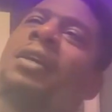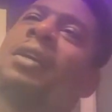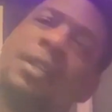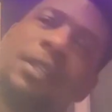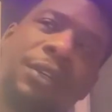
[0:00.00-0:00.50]

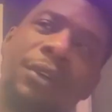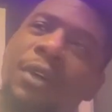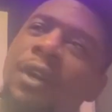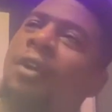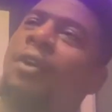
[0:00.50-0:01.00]
Denzel
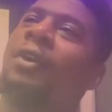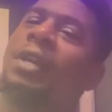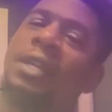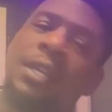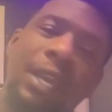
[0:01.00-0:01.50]

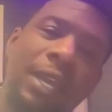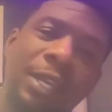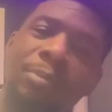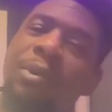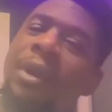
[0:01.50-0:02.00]
Curry, Danny
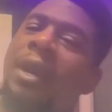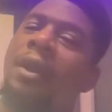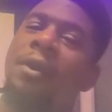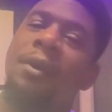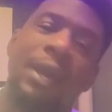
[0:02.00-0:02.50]

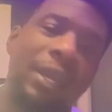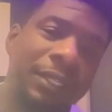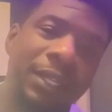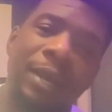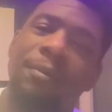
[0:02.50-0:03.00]
Brown,
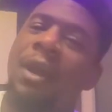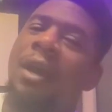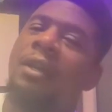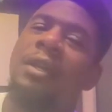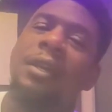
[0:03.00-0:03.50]
A$AP
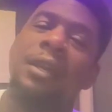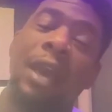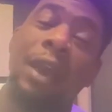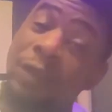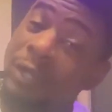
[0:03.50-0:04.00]
Rocky,
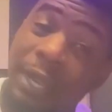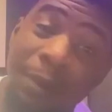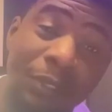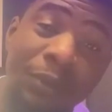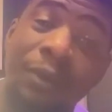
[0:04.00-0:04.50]
everything that was
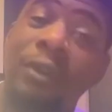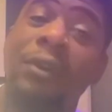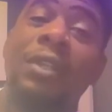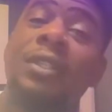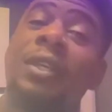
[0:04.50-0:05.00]
going on
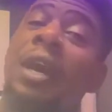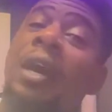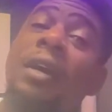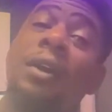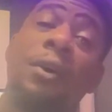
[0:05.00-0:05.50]
in
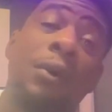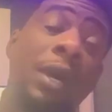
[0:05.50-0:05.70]
Chicago,